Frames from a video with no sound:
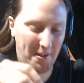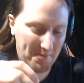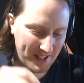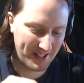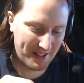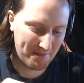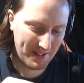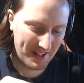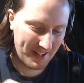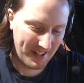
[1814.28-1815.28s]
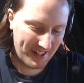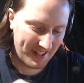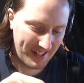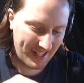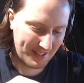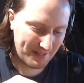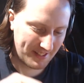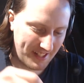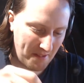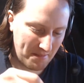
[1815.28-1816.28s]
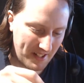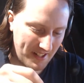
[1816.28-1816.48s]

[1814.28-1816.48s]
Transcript: of the cup. That's what's happening.